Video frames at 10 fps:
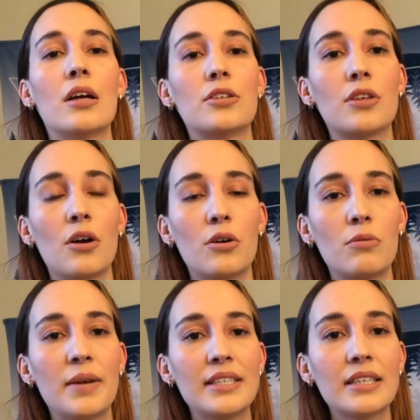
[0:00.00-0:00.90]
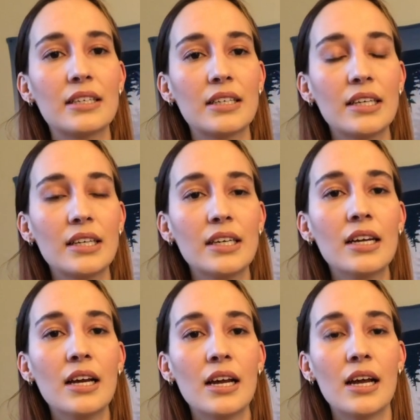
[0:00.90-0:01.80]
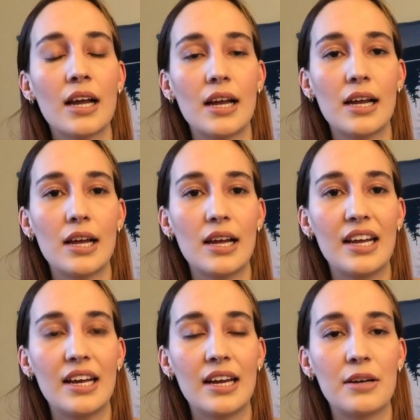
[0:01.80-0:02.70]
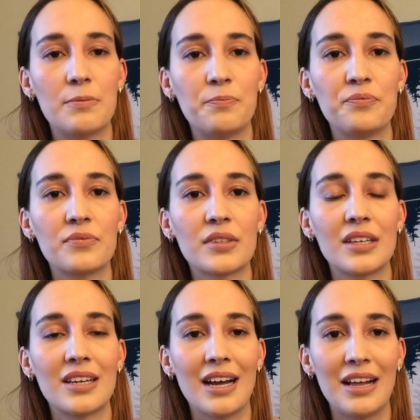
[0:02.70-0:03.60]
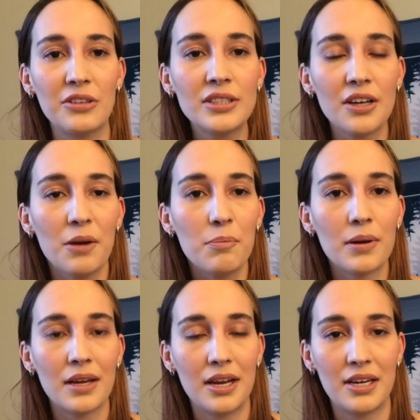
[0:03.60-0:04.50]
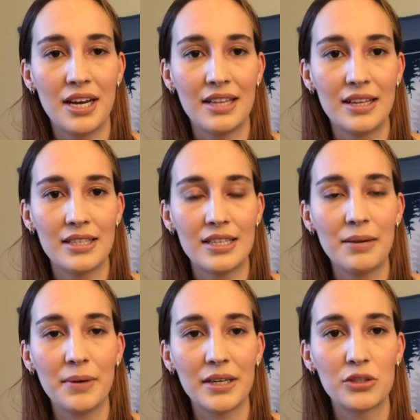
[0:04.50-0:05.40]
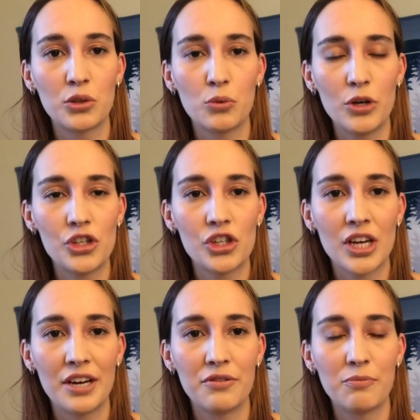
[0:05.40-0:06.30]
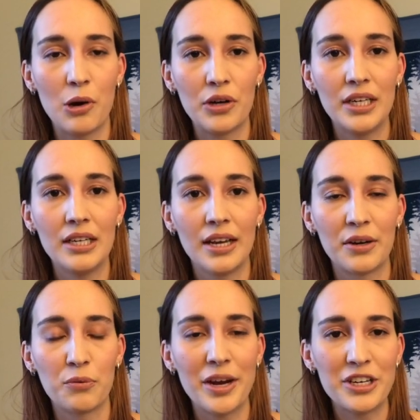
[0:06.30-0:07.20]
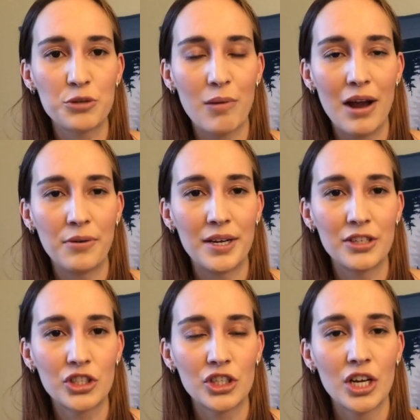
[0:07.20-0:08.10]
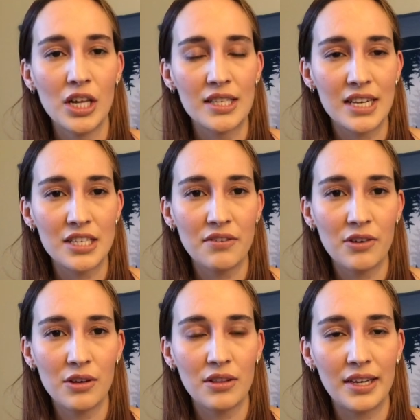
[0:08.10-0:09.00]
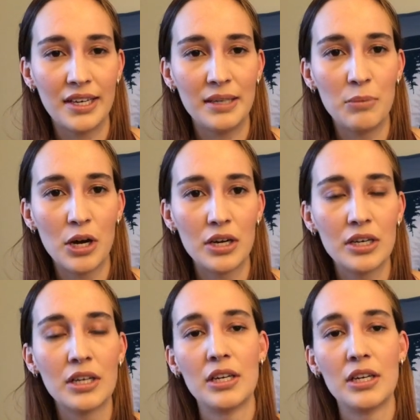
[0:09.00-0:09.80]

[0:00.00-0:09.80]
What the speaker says: So basically, I looked it up and it had that same like squished kind of body, like reddish brownish, size of a ladybug,